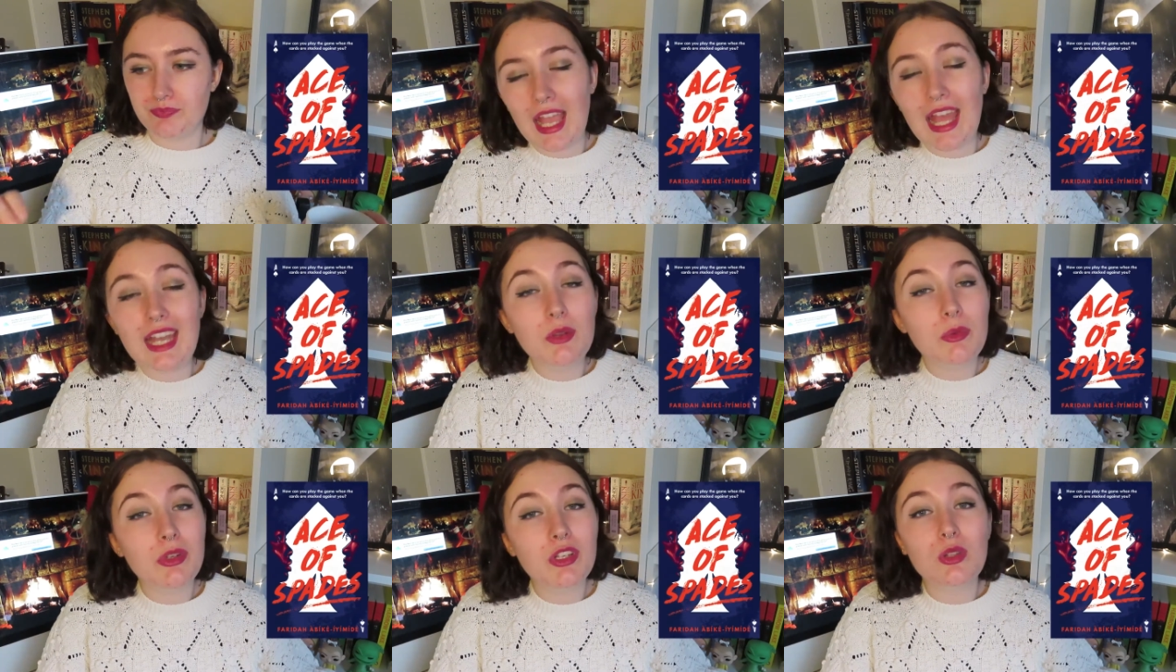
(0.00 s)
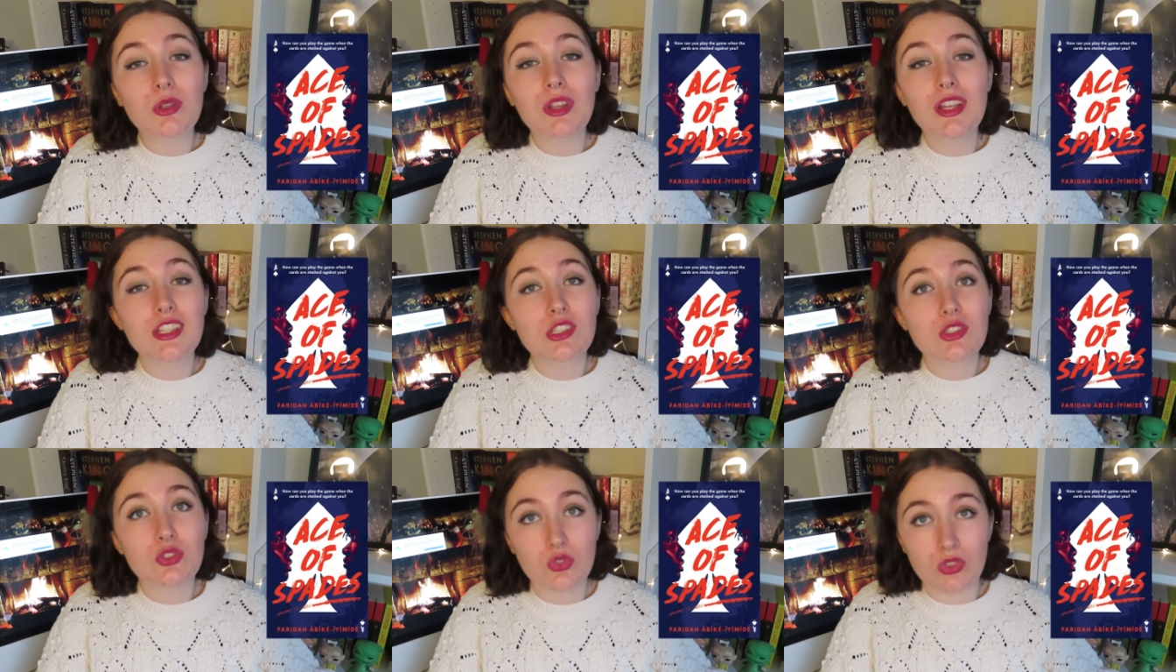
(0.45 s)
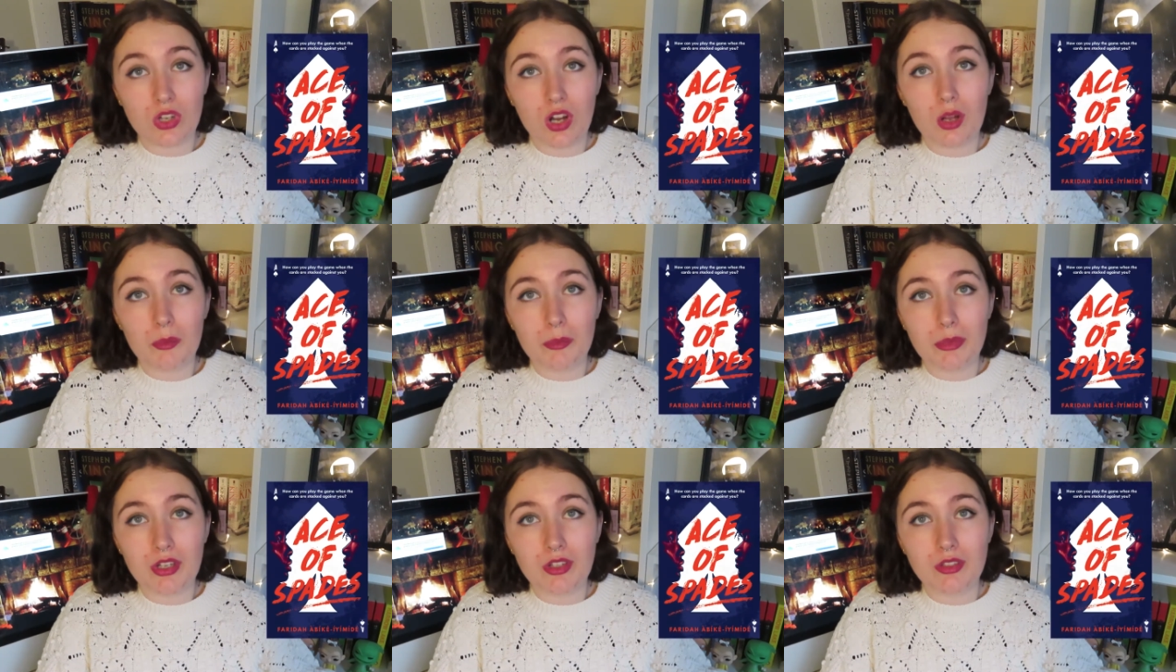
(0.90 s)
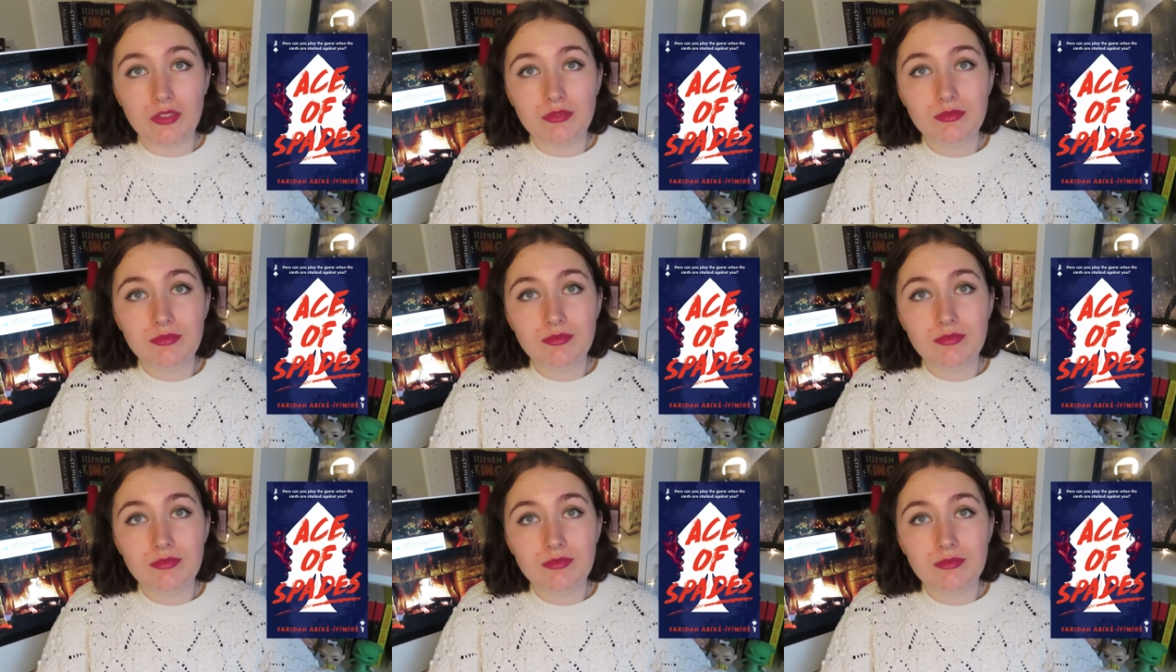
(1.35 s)
Anyone who likes drama,
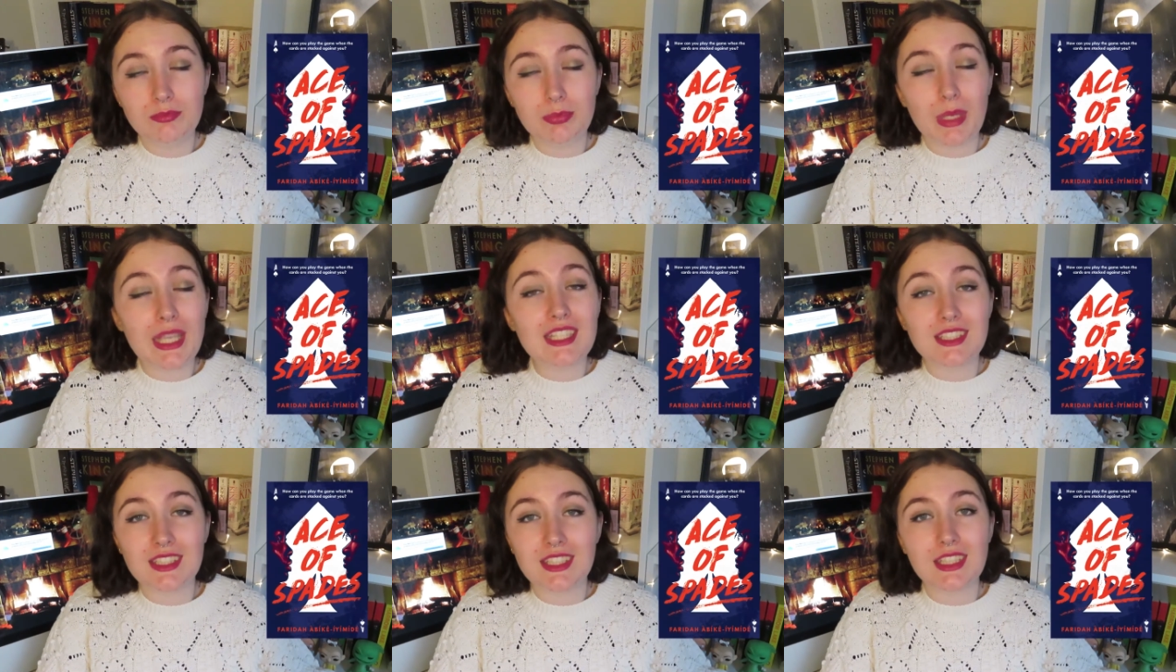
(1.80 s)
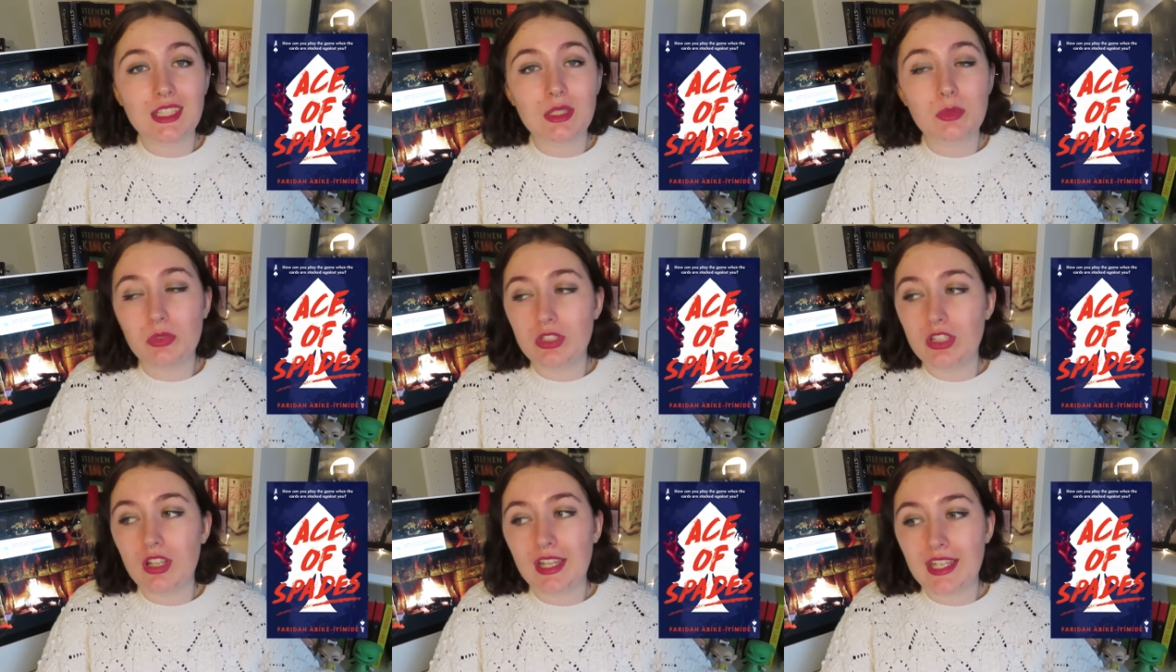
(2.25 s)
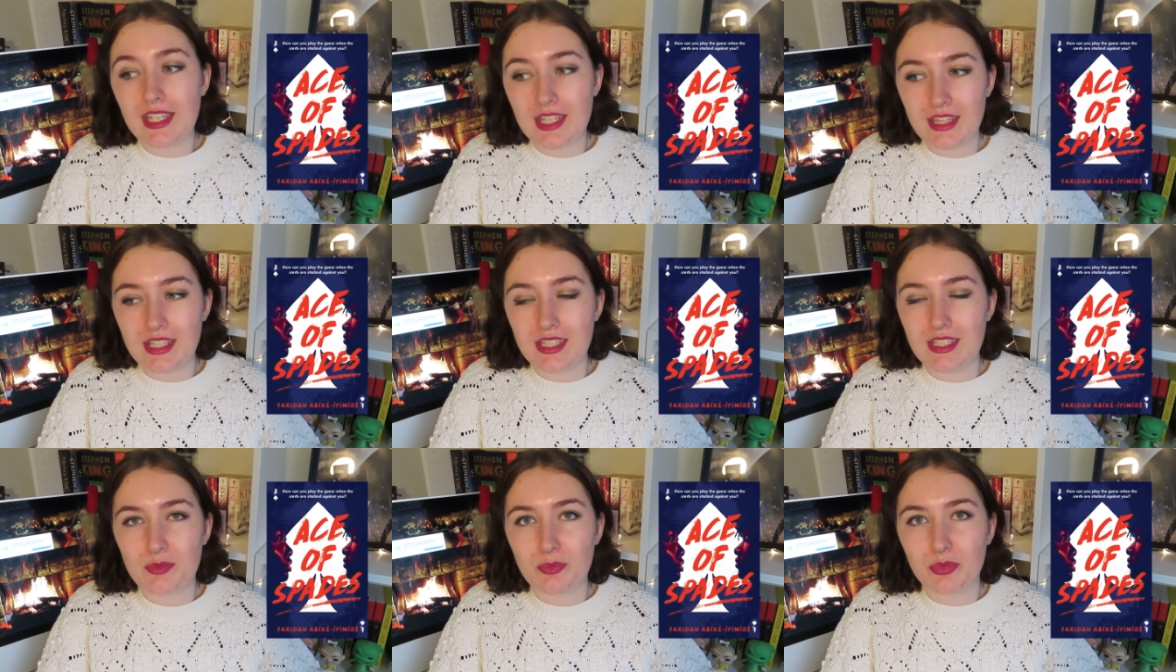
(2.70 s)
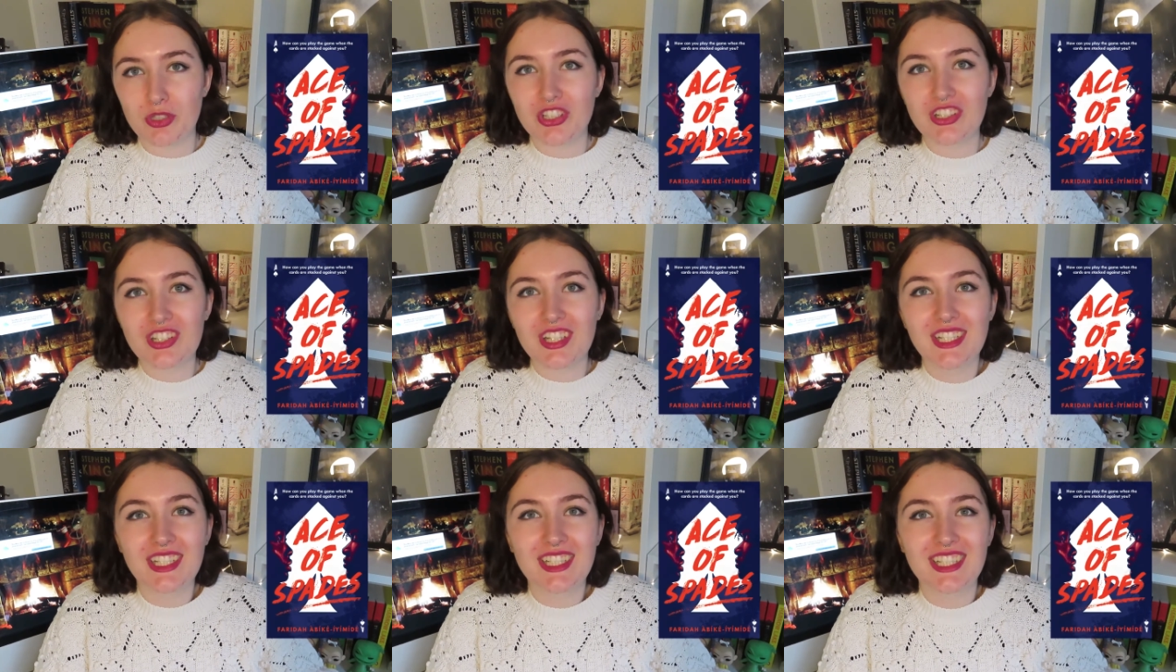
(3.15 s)
basically would like this
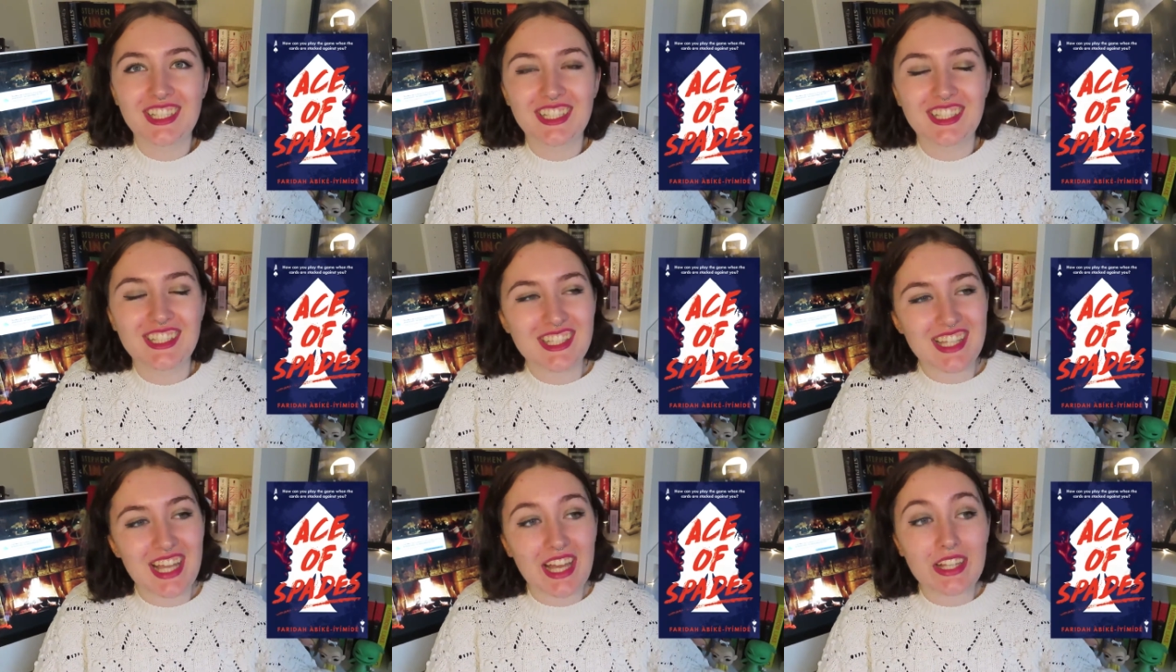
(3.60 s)
book because